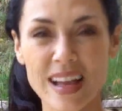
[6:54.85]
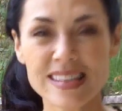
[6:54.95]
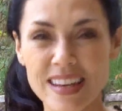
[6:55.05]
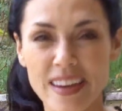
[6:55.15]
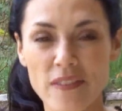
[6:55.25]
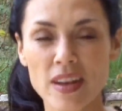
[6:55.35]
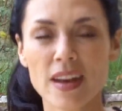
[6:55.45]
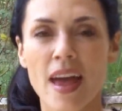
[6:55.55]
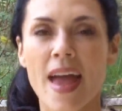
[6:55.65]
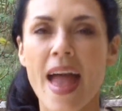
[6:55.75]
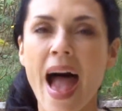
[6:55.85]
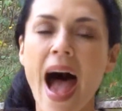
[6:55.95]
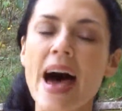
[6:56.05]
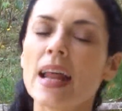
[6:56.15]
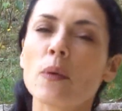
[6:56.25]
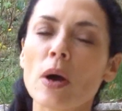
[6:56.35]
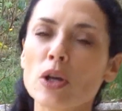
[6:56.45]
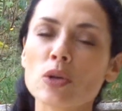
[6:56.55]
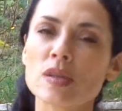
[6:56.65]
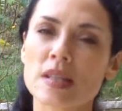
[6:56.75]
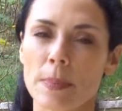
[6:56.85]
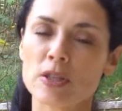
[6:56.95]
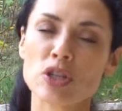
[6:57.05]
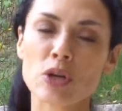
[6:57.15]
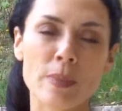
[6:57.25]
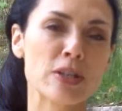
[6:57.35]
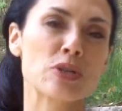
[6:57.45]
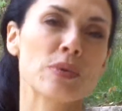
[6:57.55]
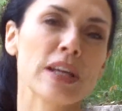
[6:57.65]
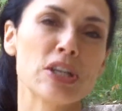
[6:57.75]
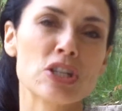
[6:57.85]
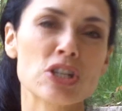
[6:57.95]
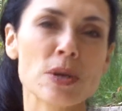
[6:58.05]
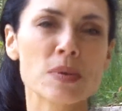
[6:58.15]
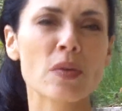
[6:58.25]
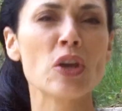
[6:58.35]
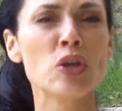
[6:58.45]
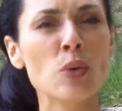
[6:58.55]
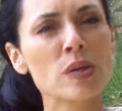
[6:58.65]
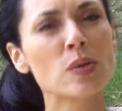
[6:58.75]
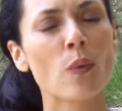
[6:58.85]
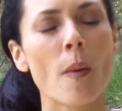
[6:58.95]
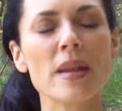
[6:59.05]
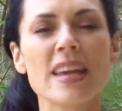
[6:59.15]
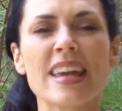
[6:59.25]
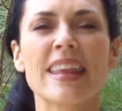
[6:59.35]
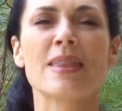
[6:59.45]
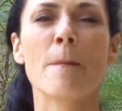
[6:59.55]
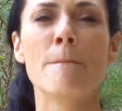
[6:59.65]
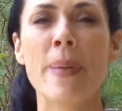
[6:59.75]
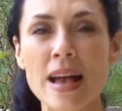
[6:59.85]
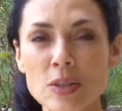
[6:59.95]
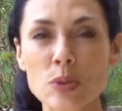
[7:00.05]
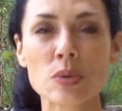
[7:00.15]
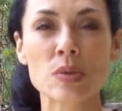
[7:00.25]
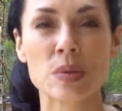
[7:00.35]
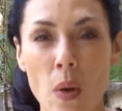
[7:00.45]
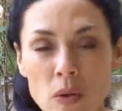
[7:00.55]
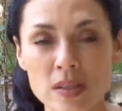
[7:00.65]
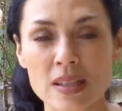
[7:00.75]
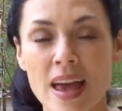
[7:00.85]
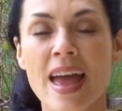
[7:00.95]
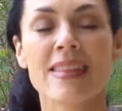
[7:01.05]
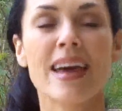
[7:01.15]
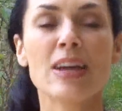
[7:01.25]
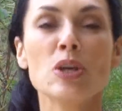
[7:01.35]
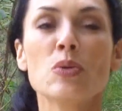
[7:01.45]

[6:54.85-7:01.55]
That's a given. And I want you to step into your mentor relationship so that you as a woman can get the best results that